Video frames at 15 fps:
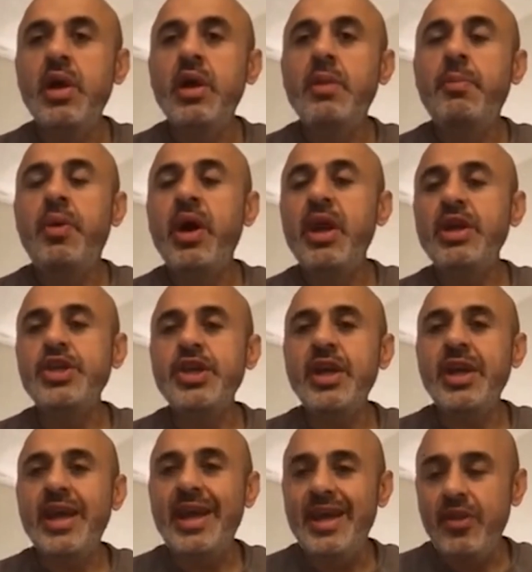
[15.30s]

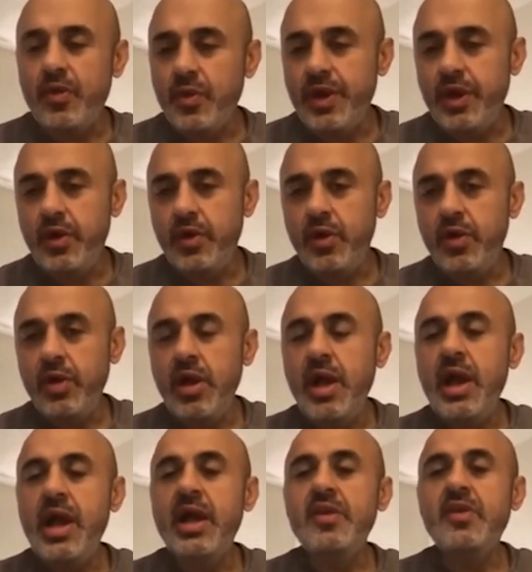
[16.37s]
punishing Israel,
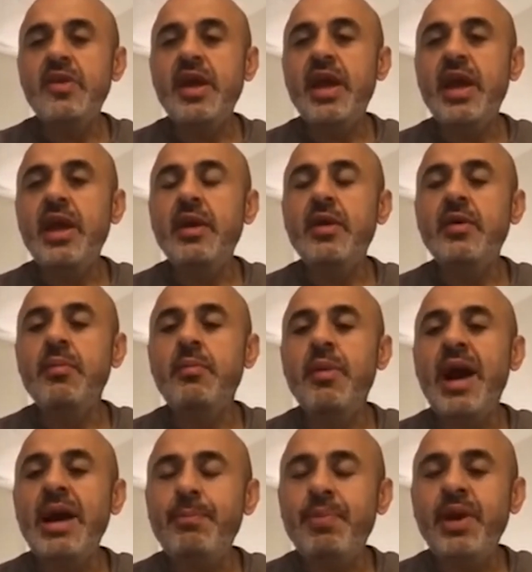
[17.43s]
and saying,
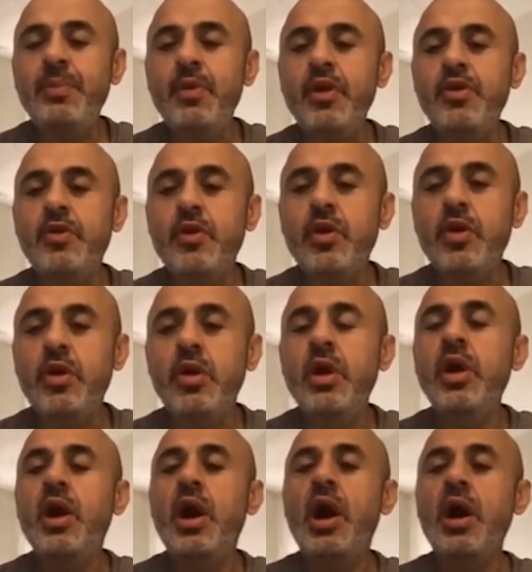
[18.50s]
my people Israel
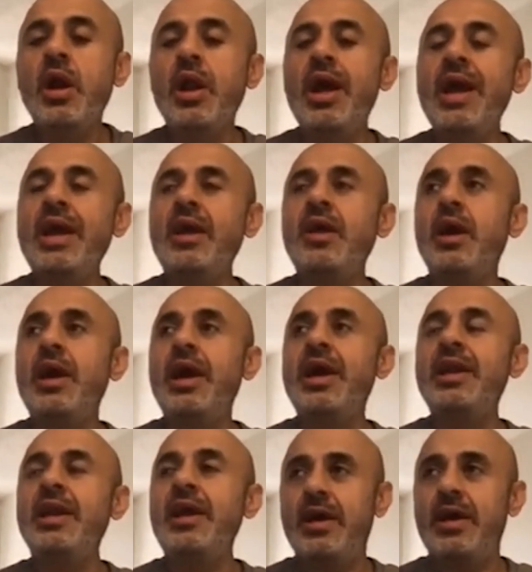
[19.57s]
are like
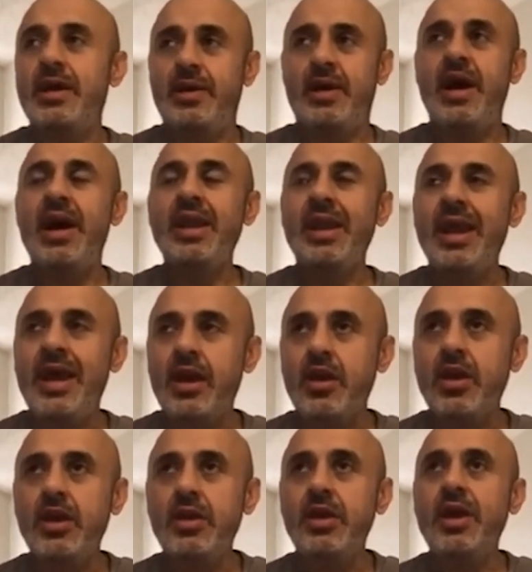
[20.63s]
an
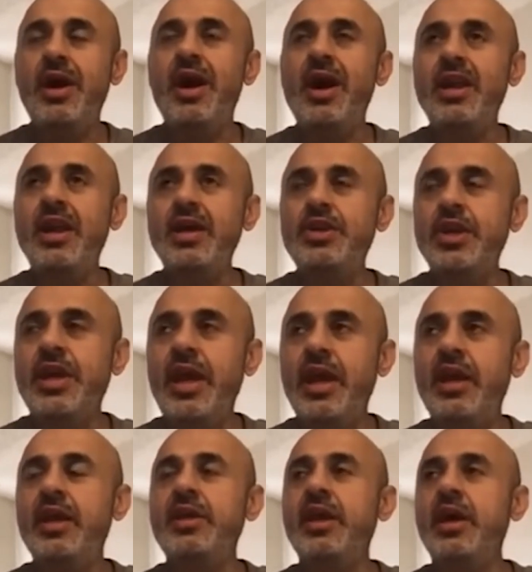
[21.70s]
unlettered,
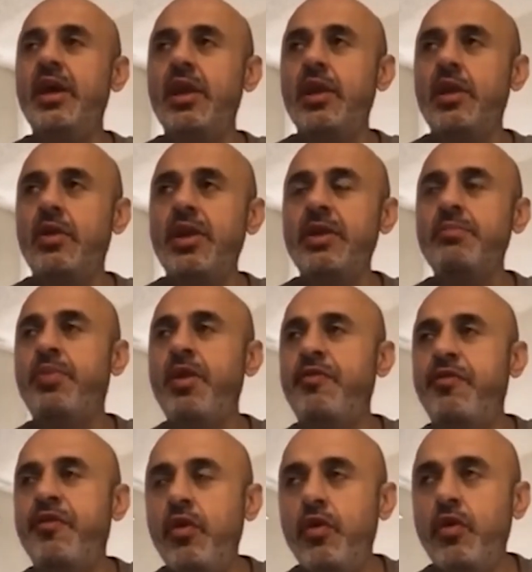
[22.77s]
uneducated, illiterate
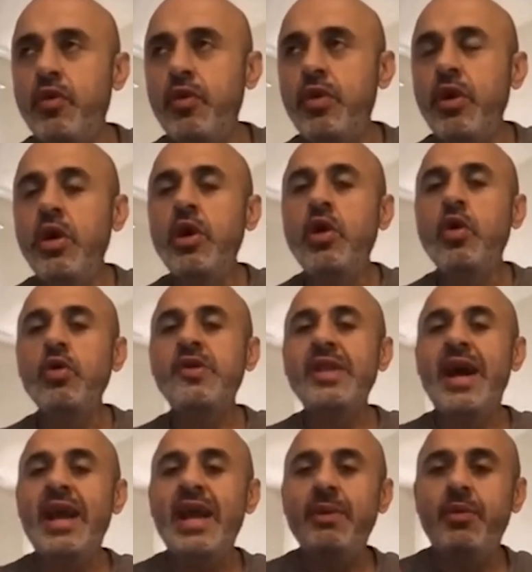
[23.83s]
buffoon who's
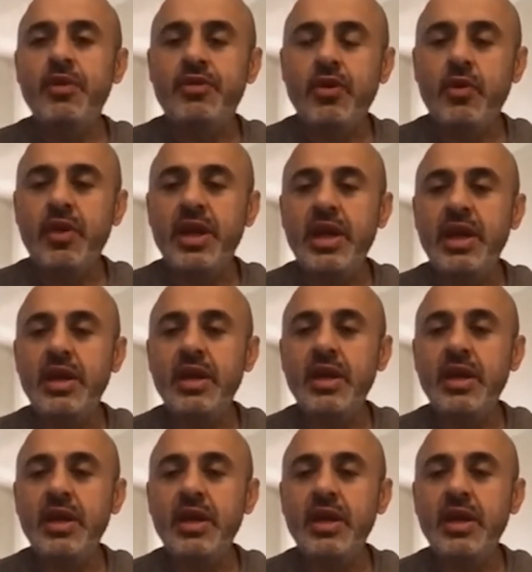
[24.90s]
not able to read,